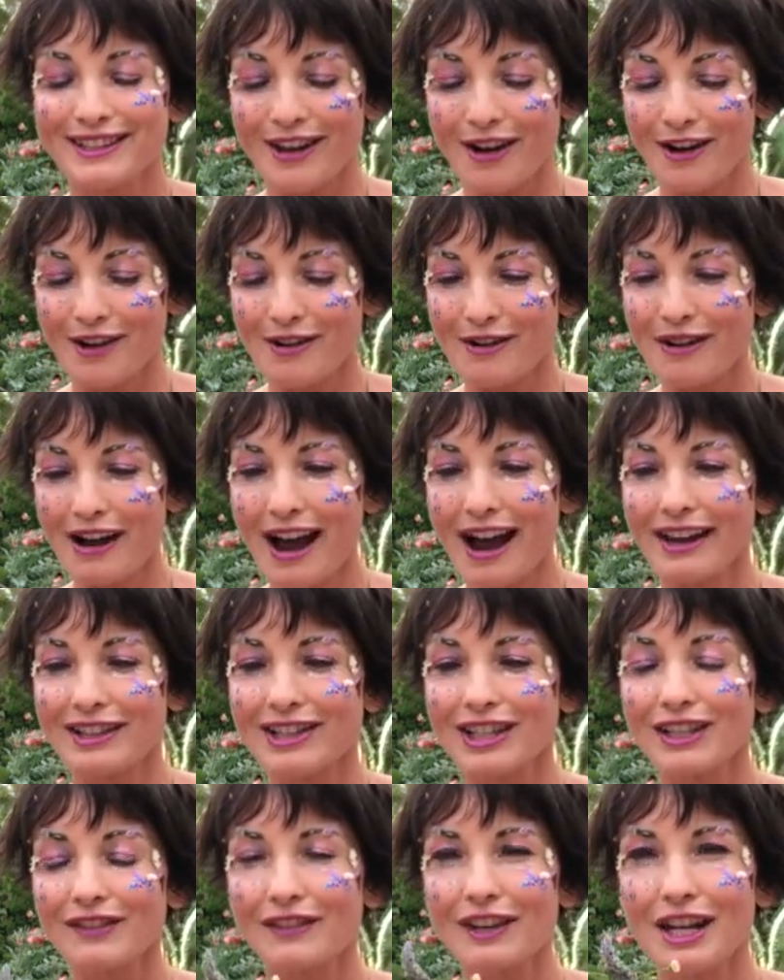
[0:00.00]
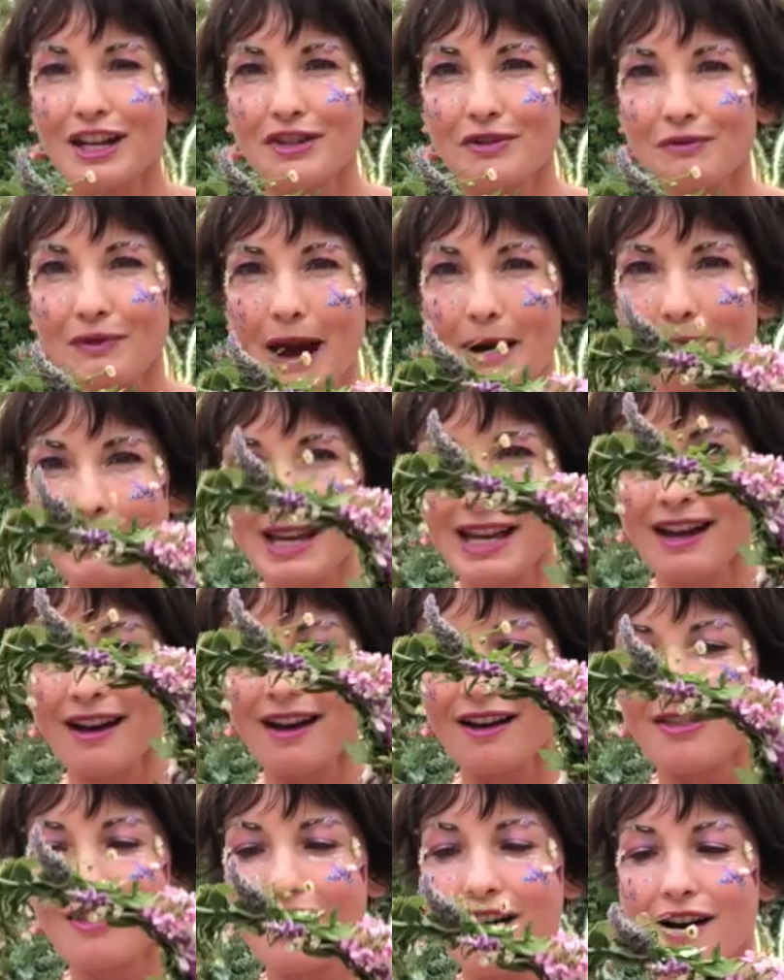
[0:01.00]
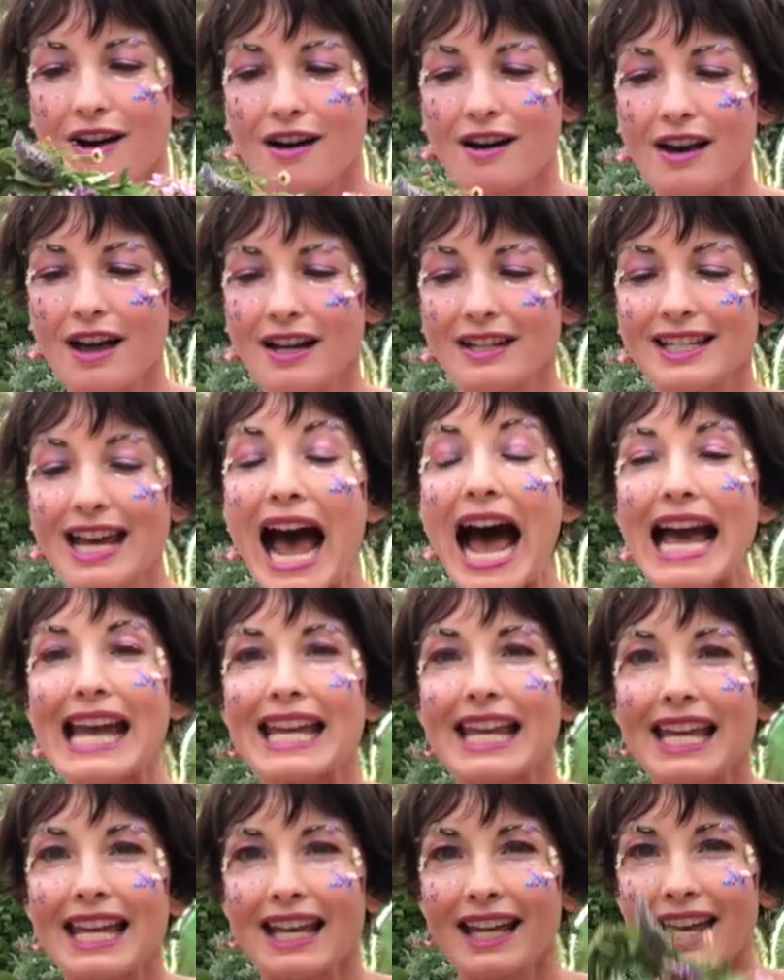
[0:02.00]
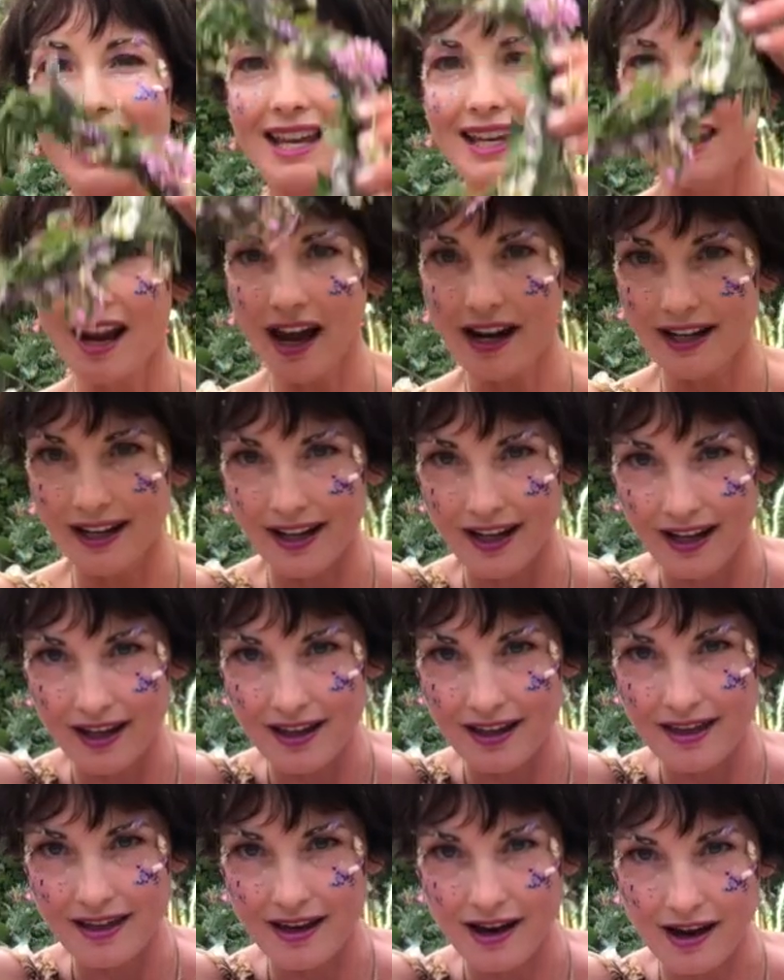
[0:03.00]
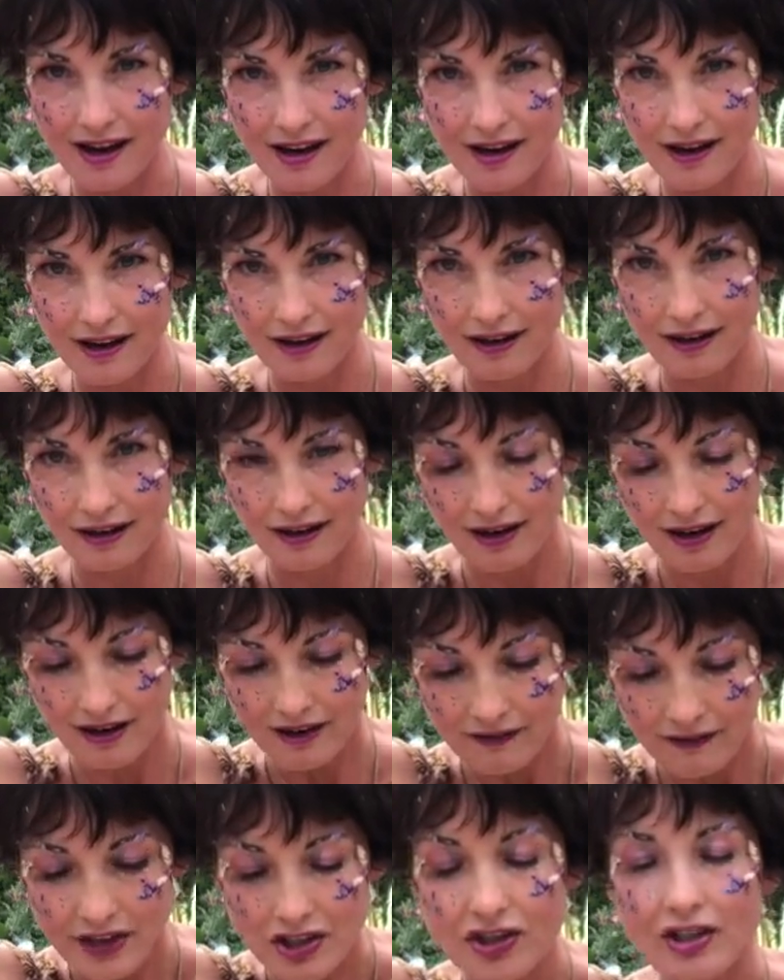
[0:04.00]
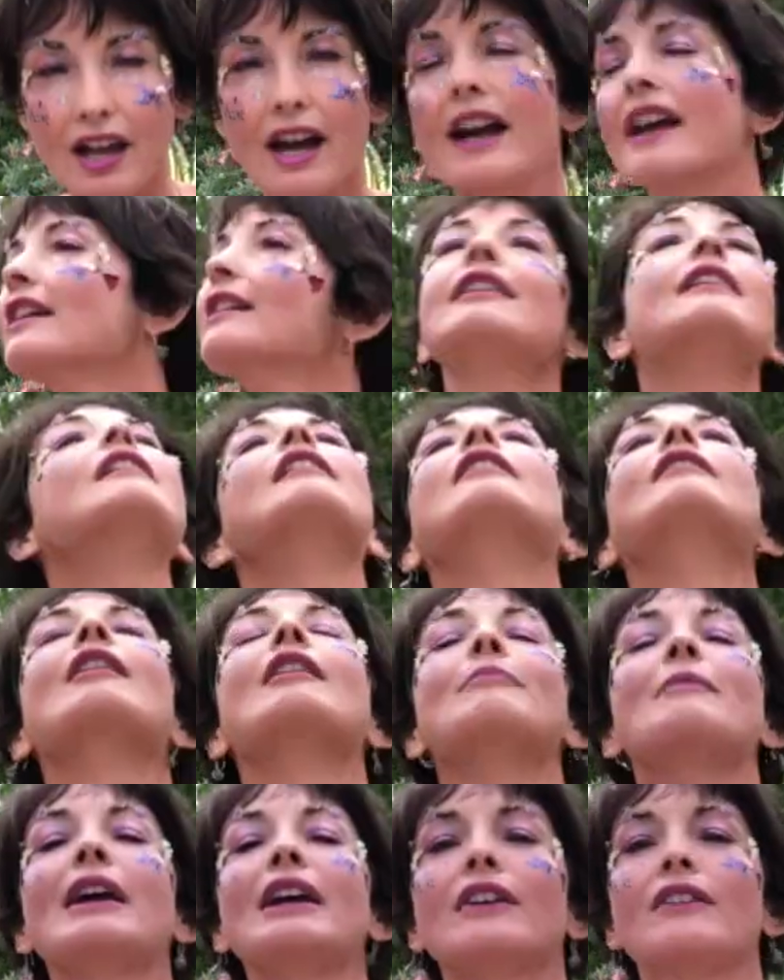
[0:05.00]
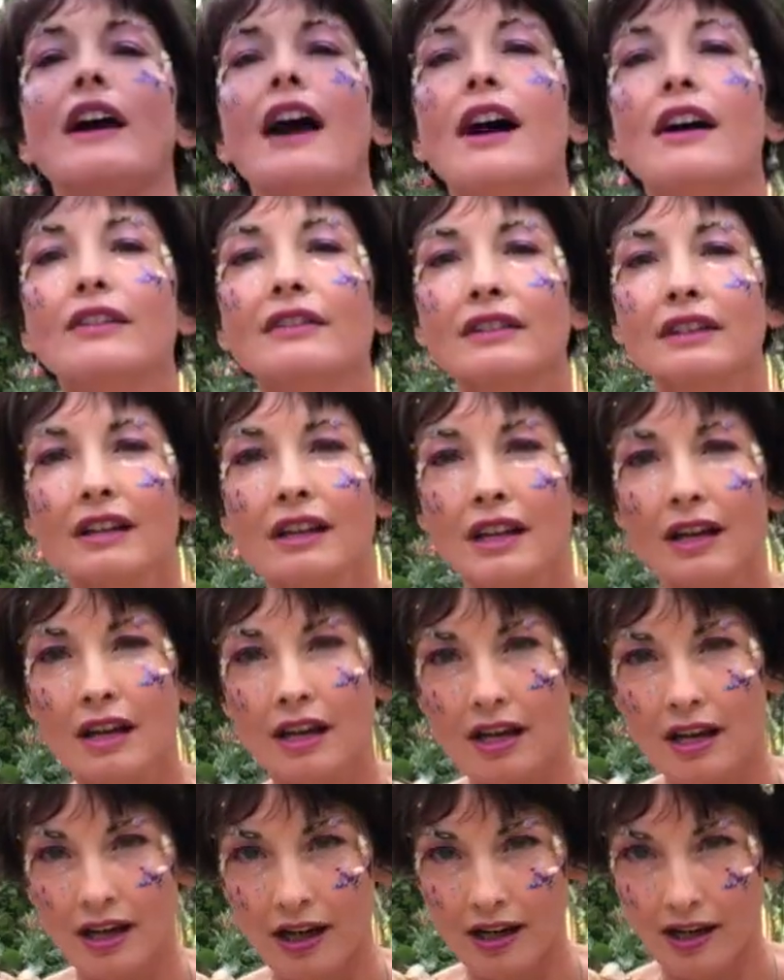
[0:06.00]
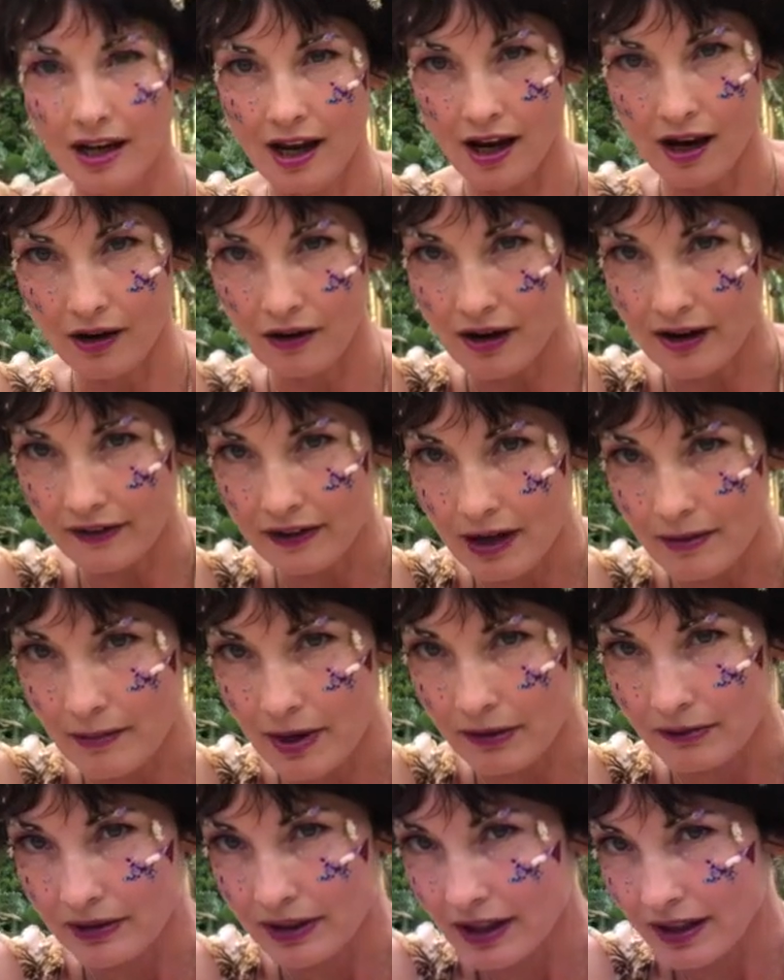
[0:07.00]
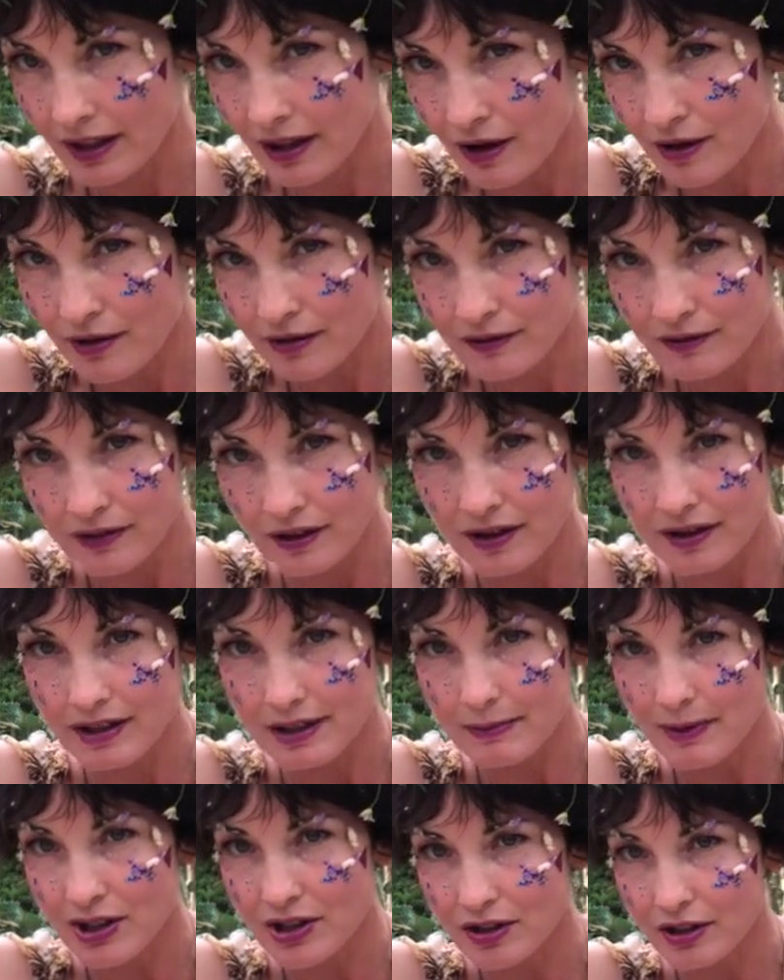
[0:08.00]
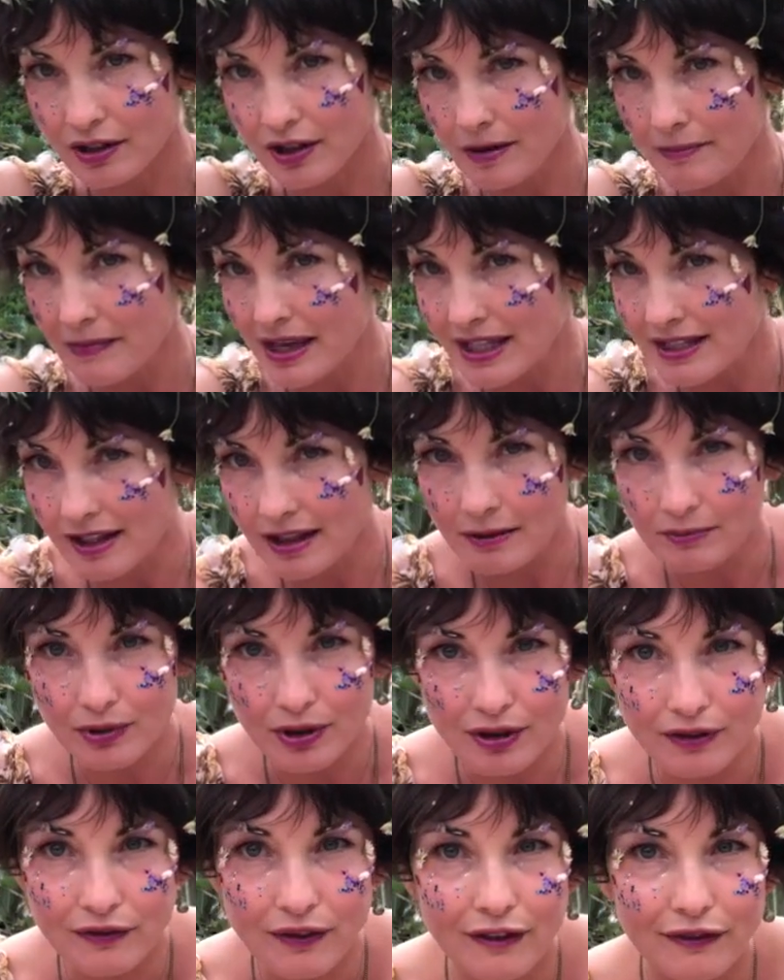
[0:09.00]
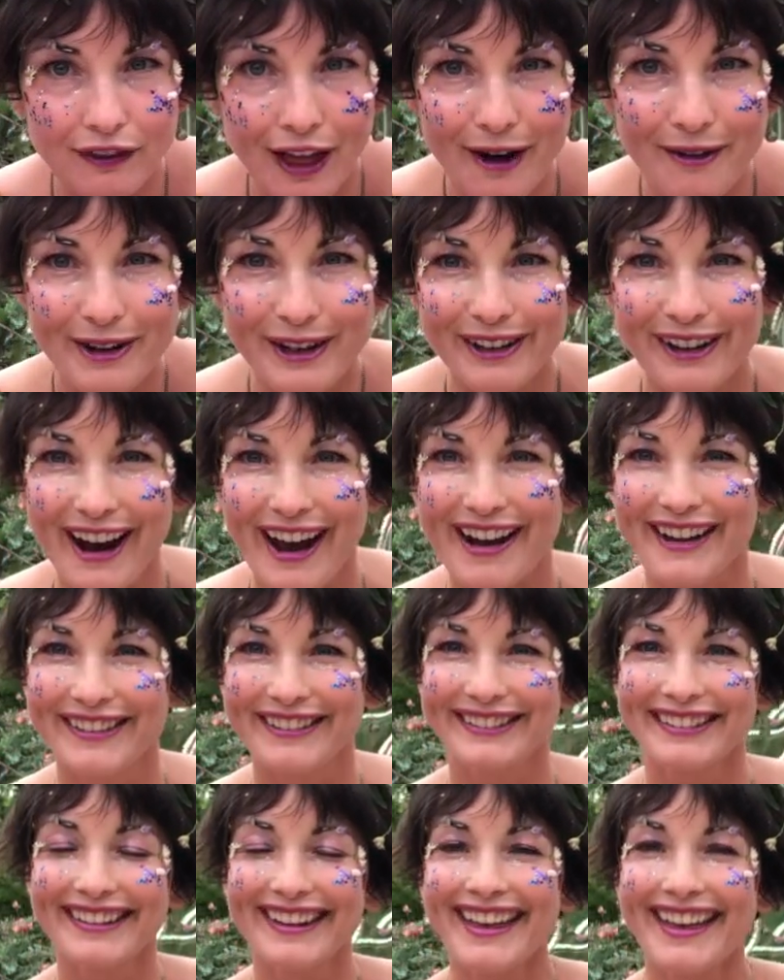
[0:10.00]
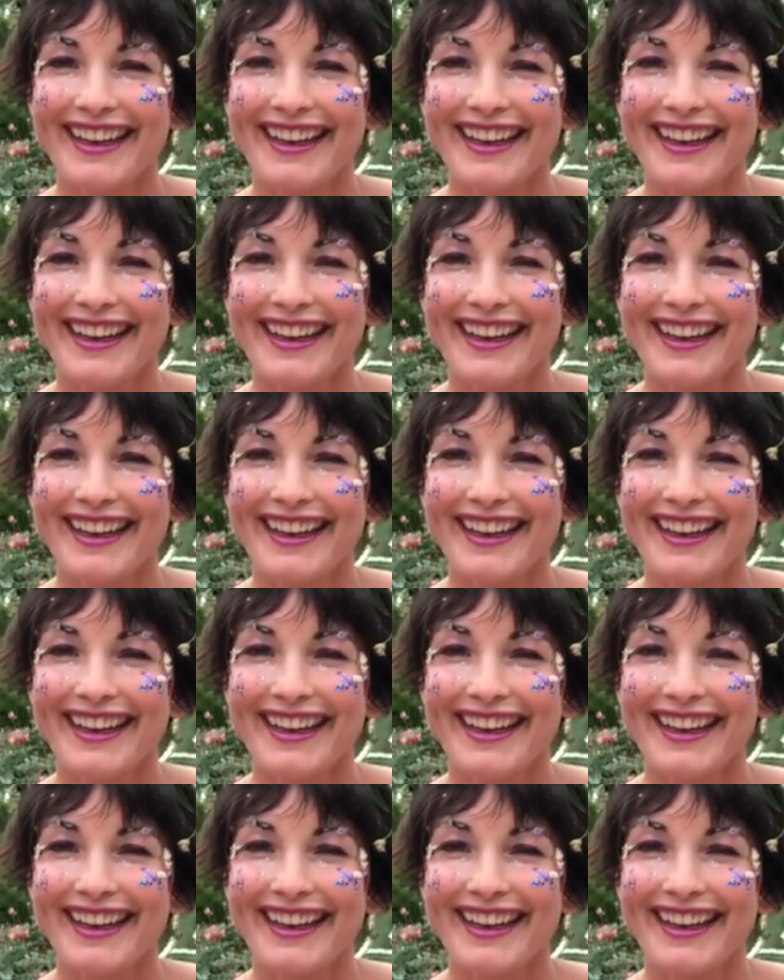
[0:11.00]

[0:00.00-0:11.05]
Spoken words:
so I just finished wrapping and tying and knotting the fish line around my crown, and now I've got my really own special, amazing, beautiful flower crown.